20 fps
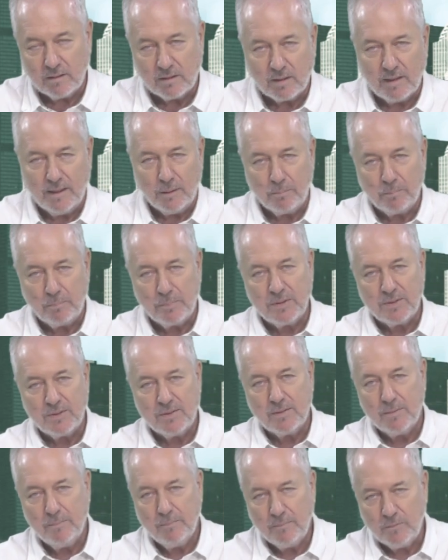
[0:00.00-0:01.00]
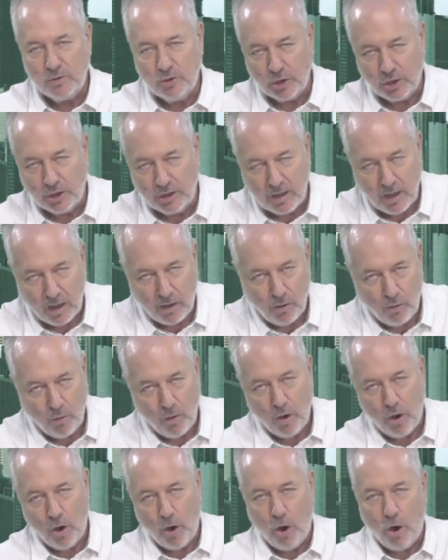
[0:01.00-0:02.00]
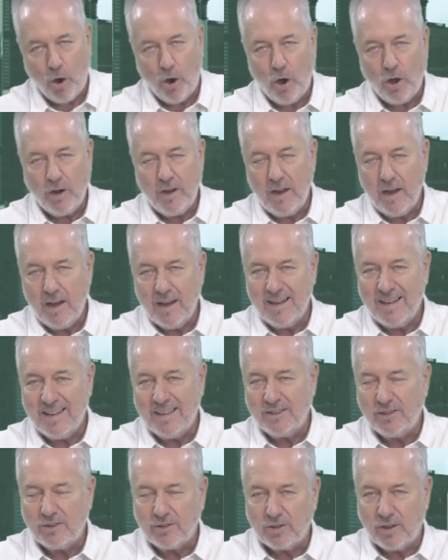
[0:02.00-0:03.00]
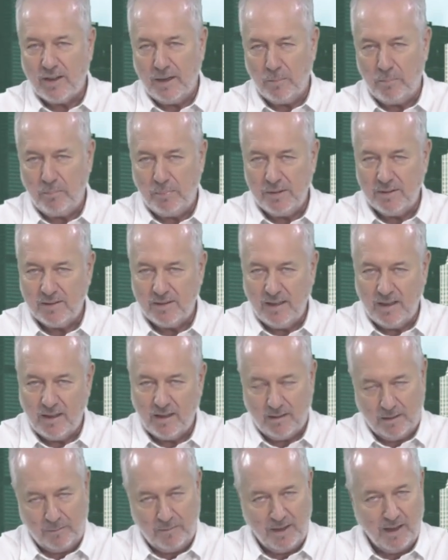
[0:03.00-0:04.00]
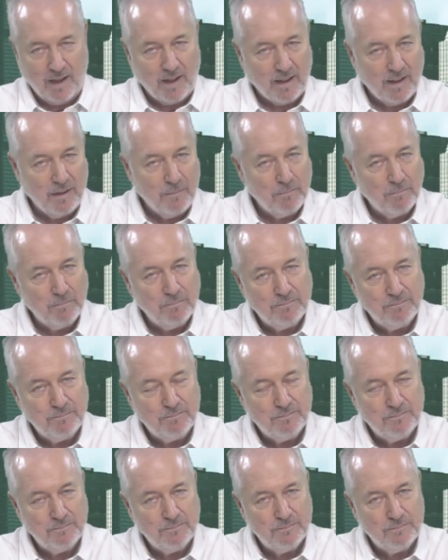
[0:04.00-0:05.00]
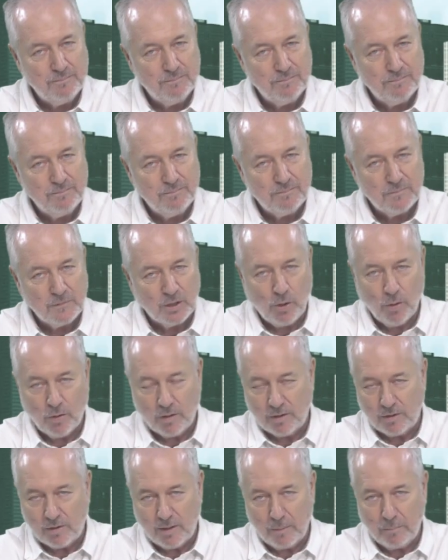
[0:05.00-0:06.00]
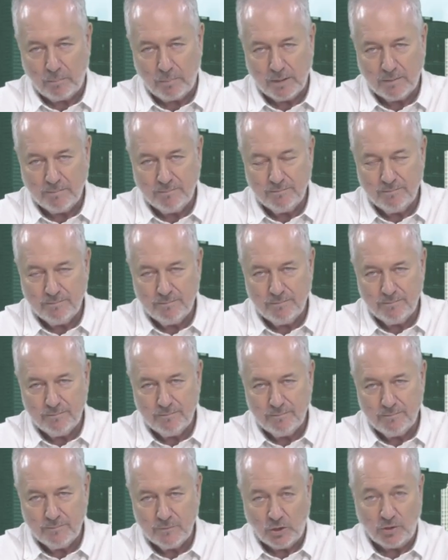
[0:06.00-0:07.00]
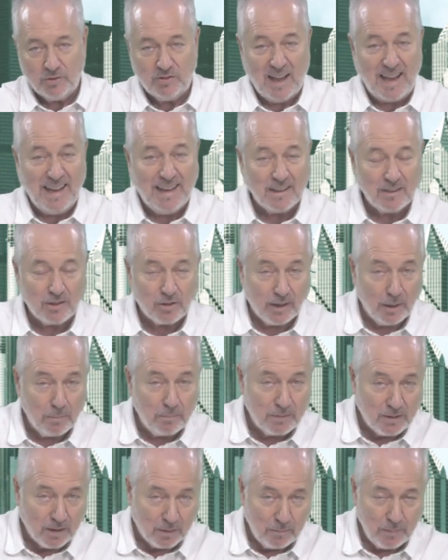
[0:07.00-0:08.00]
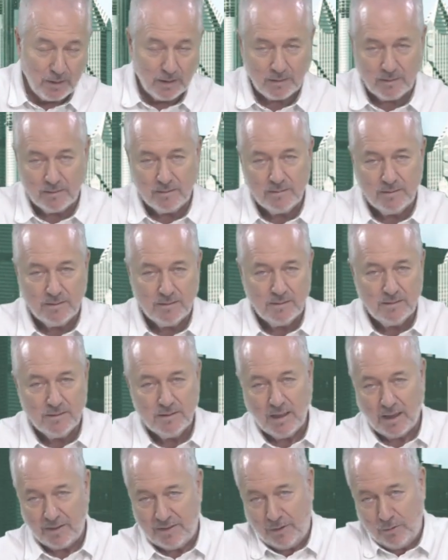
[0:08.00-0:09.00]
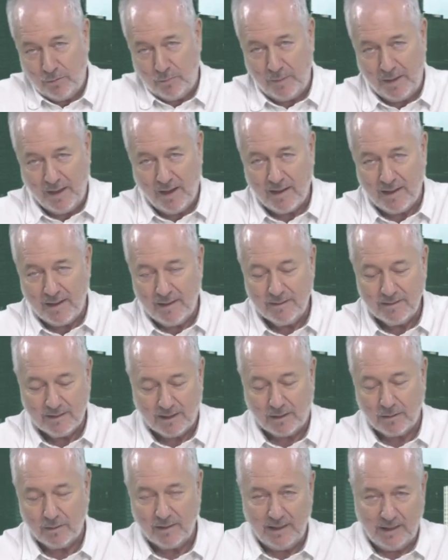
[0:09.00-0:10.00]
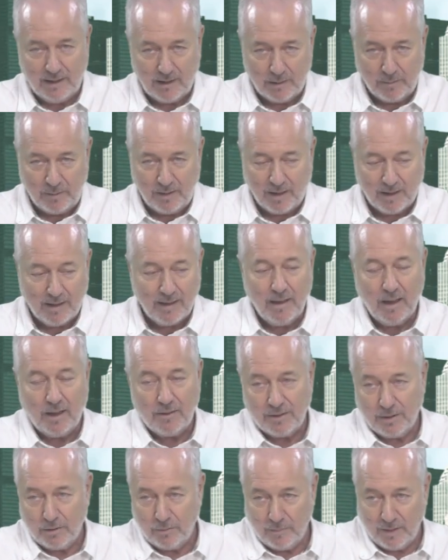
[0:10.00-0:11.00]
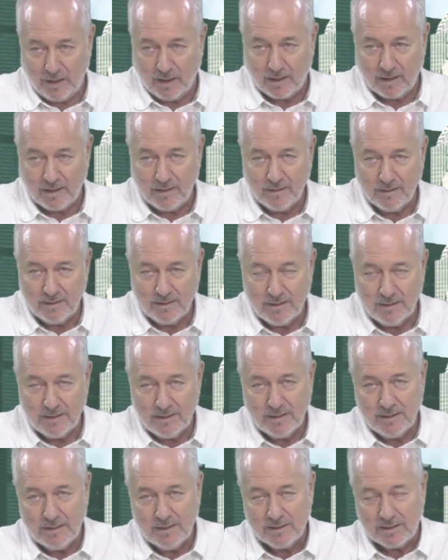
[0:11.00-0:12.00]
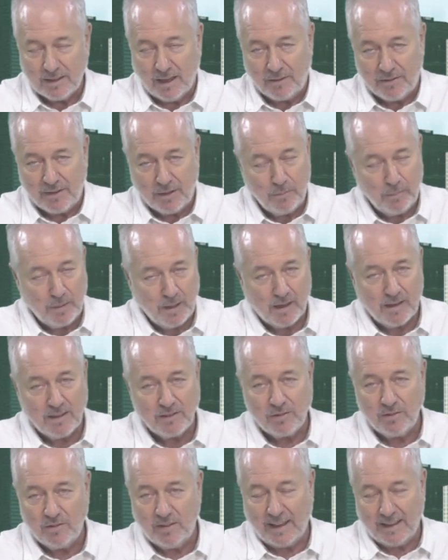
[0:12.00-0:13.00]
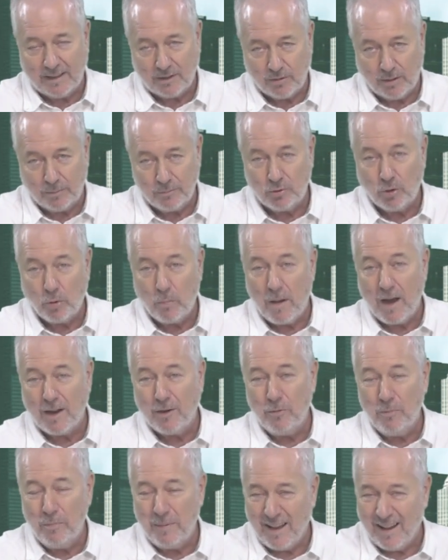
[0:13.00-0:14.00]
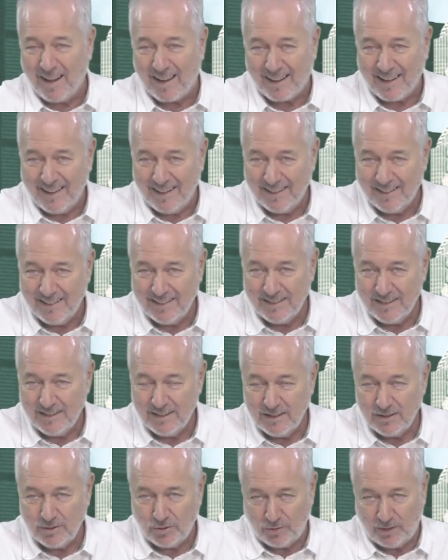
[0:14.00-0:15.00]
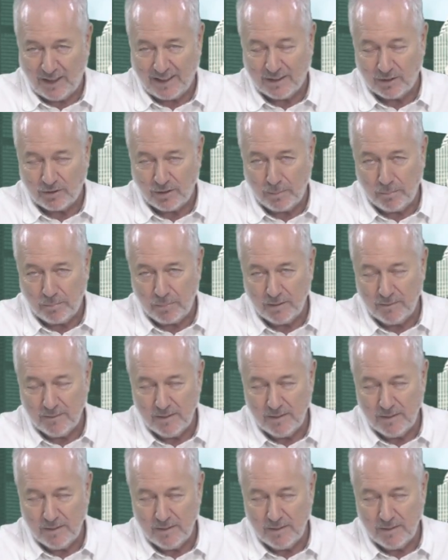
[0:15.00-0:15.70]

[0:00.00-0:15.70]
trips, to go on a trip is ir de viaje. To go on a trip. To take a trip también. Hacer un viaje. Claro, ir de viaje, hacer un viaje. O sea, hacer un viaje is to take a trip. Tomar un viaje. To take a trip.